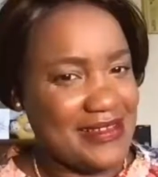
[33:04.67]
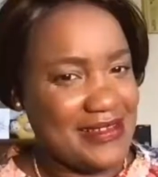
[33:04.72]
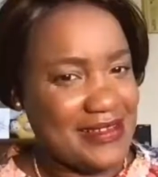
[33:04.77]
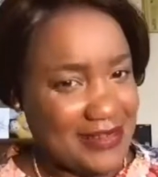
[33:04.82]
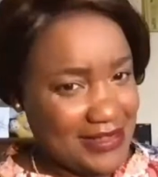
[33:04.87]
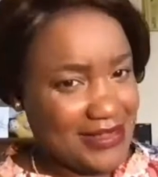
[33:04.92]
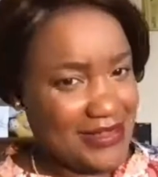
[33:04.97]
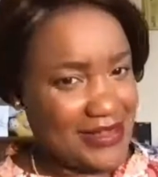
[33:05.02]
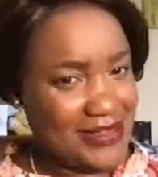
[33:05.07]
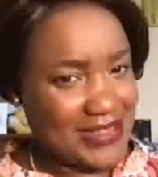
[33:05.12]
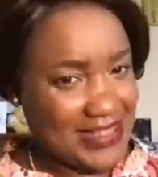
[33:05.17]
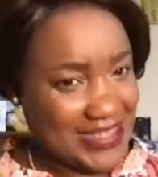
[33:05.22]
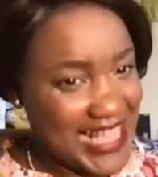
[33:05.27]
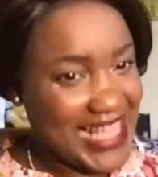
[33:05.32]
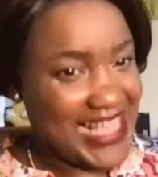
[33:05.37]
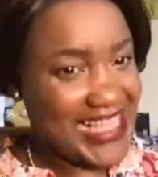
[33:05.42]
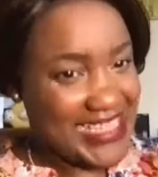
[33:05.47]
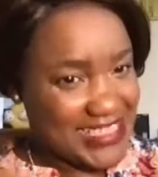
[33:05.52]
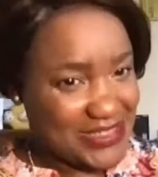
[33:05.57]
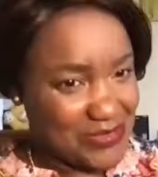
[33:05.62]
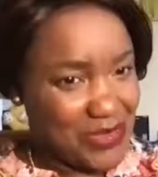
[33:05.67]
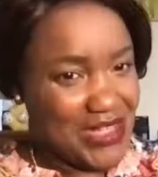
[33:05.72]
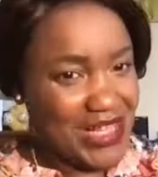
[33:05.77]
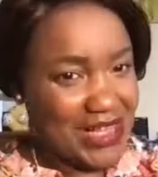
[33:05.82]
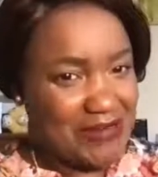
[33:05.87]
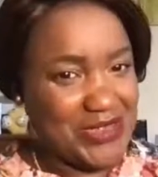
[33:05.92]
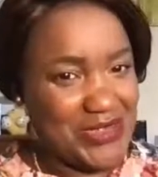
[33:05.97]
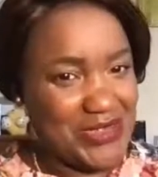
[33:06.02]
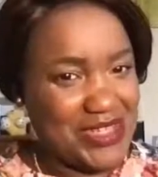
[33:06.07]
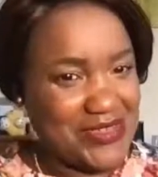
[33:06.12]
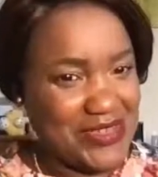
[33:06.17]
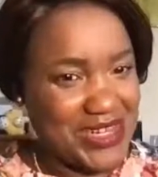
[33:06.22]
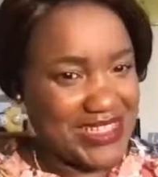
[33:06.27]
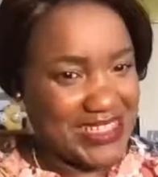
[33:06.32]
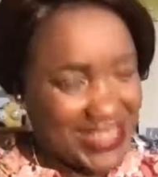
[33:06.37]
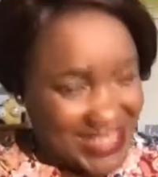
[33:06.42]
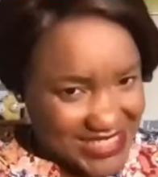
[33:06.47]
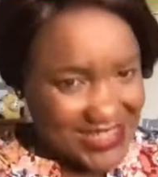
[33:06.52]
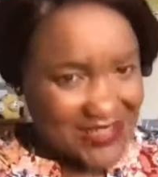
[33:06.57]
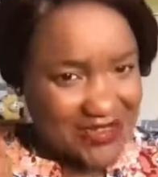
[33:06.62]
That is what I'm doing right
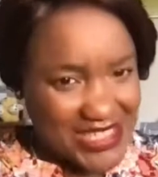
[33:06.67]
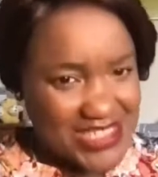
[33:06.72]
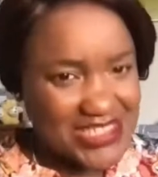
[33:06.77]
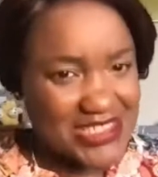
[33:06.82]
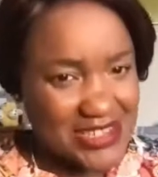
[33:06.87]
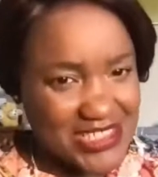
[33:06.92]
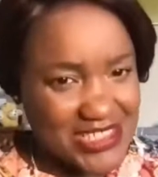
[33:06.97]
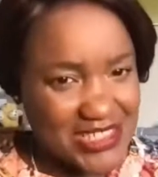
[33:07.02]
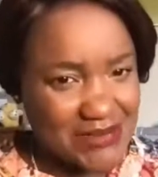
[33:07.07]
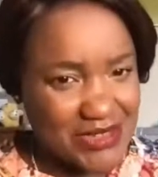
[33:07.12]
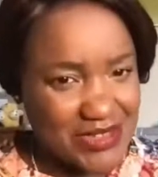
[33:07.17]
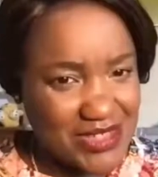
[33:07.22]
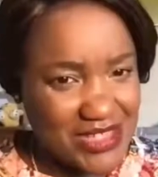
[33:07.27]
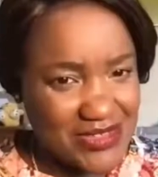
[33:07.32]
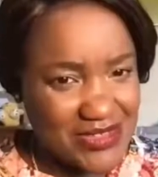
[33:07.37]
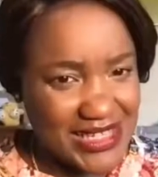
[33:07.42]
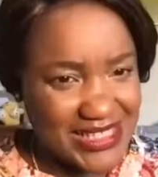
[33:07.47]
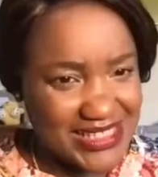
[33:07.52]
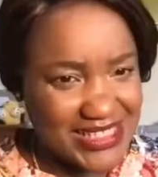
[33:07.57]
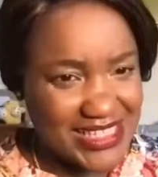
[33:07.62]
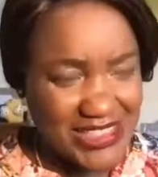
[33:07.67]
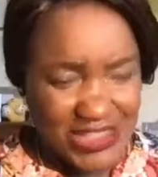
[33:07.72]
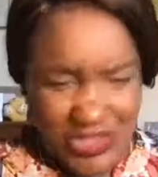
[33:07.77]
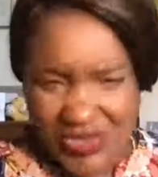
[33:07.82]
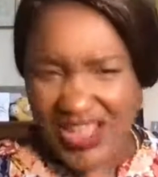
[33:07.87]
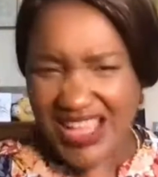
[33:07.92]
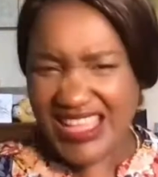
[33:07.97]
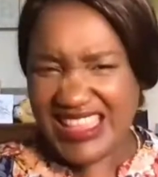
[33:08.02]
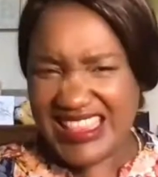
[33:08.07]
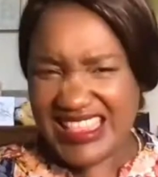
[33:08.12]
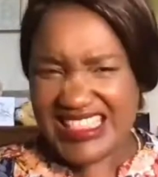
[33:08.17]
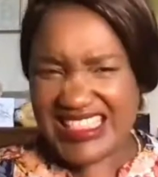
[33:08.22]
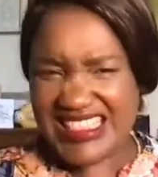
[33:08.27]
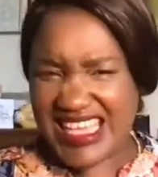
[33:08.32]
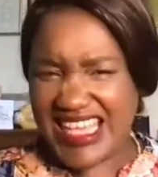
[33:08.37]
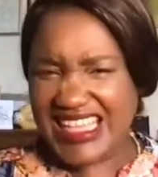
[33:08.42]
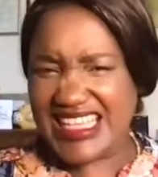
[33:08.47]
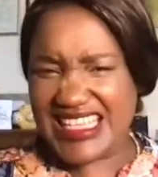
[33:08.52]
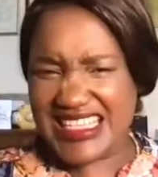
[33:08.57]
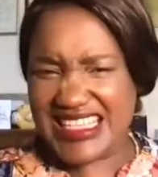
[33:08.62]
now. It's the research I'm doing right now to
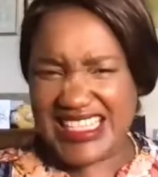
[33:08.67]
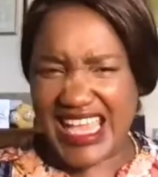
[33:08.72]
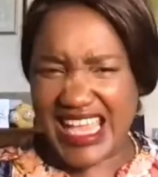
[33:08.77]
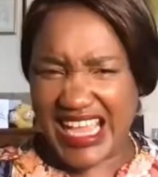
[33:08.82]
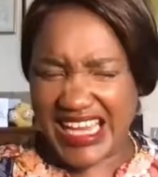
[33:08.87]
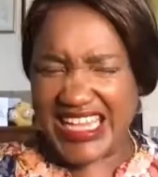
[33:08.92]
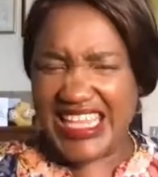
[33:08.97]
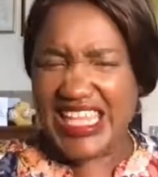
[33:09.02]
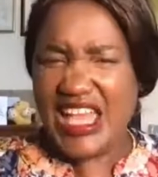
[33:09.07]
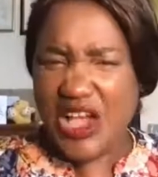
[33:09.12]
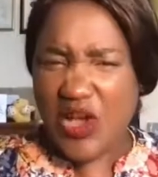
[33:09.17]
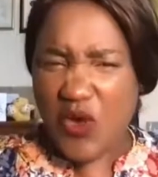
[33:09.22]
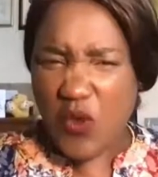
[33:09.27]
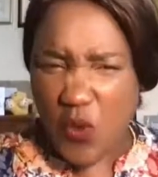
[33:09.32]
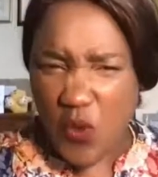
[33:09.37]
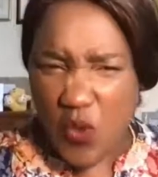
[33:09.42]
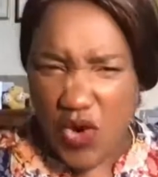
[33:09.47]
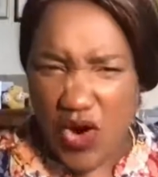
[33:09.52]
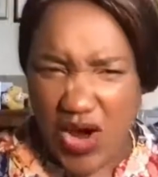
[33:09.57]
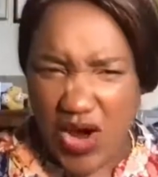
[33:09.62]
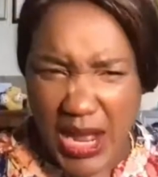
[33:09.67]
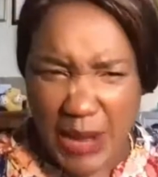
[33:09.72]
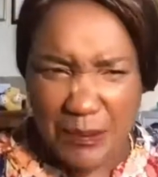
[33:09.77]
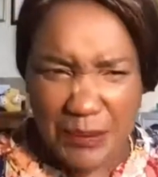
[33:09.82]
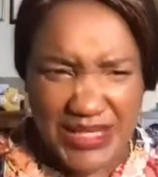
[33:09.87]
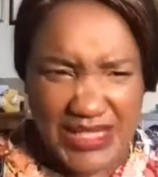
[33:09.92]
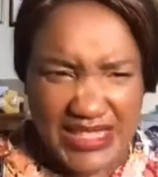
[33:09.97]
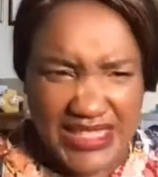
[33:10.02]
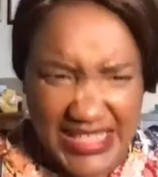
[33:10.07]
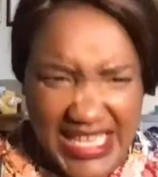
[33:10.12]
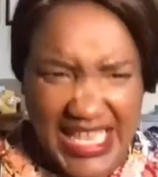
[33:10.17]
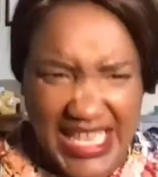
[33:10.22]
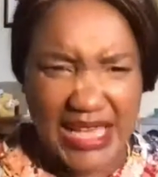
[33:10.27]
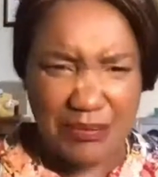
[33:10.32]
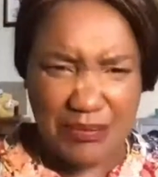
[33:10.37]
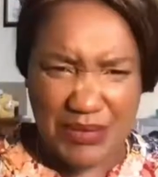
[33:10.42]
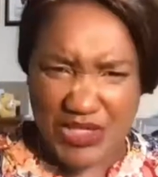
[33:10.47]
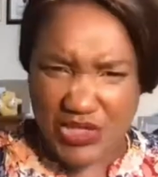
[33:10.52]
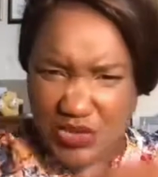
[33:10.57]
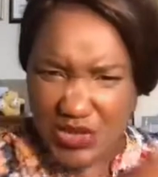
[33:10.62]
understand exactly what happened there
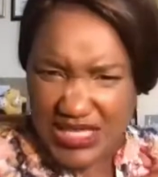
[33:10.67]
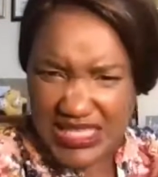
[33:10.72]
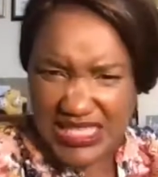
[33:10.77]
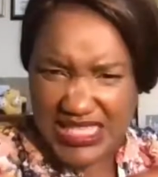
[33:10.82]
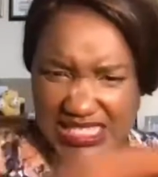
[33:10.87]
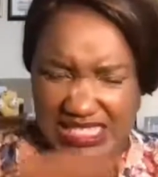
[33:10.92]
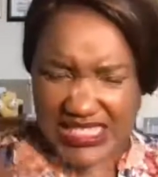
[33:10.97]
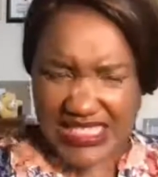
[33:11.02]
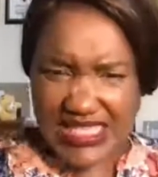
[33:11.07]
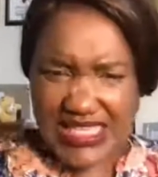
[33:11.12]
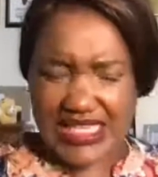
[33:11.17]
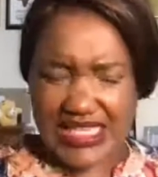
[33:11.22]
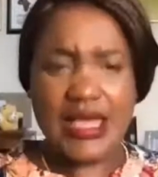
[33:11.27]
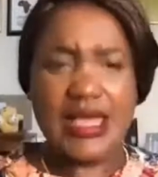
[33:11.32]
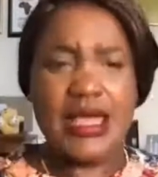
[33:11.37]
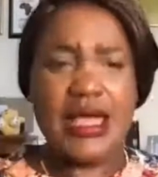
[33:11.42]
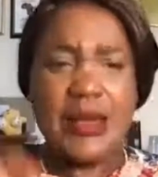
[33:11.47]
between this year.